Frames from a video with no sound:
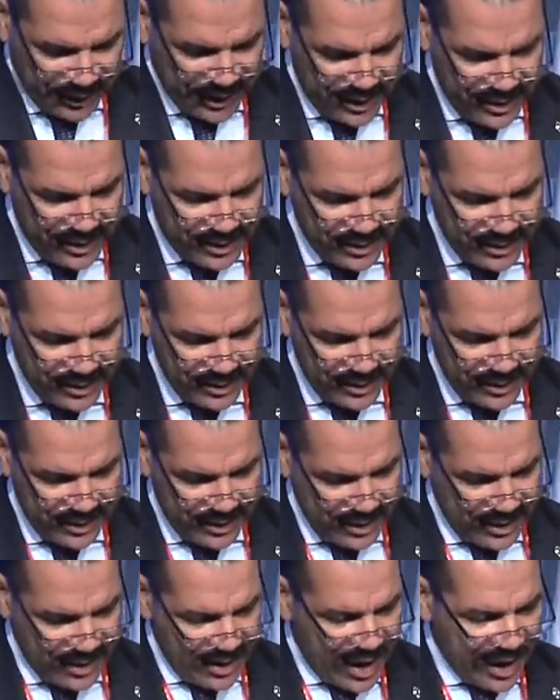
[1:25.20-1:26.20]
week,
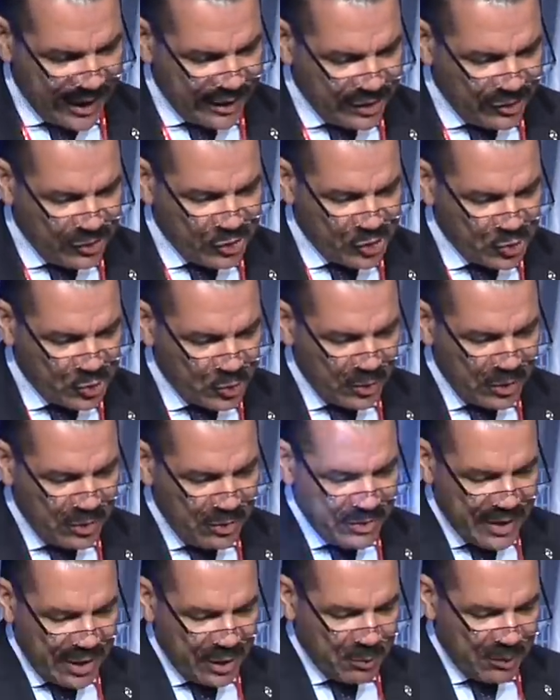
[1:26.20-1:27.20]
I can assure
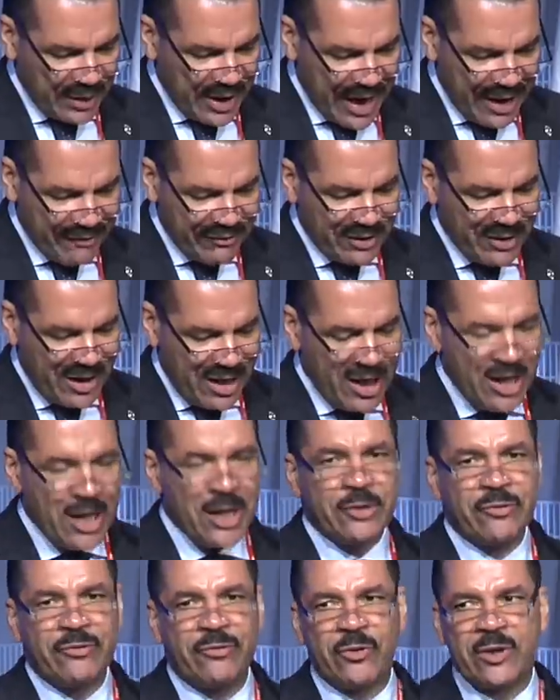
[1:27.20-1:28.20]
you that you will have an
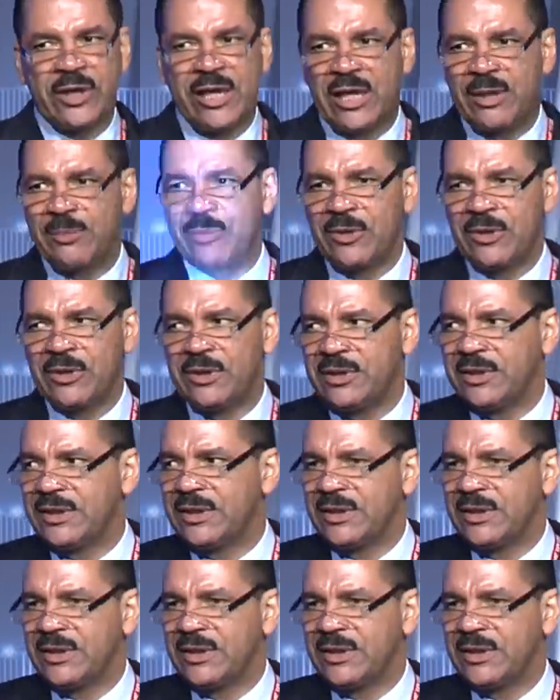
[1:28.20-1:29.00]
unforgettable